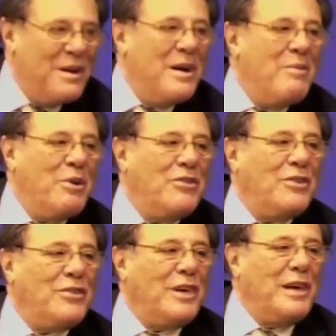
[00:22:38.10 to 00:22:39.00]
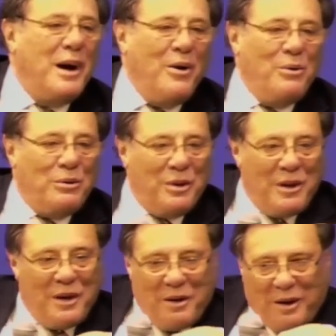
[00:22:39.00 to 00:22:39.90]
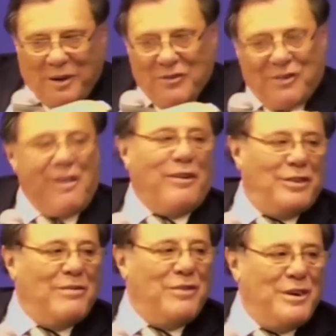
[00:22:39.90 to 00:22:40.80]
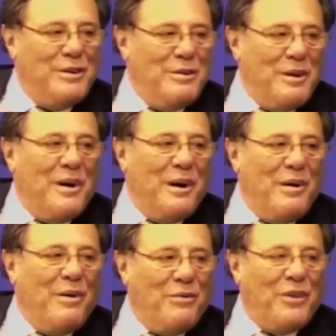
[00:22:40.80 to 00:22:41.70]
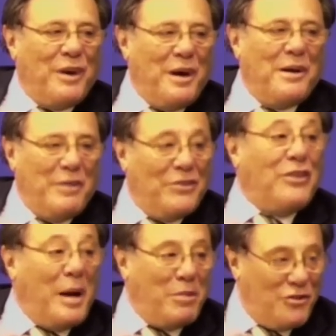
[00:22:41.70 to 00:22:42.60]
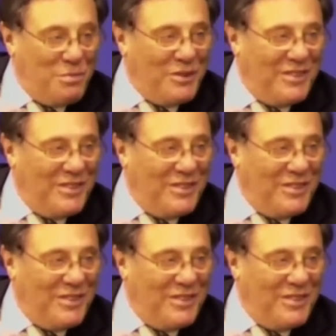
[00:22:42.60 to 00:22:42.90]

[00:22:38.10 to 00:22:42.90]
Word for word: which is the old constructed view uh, of the kind of establishment.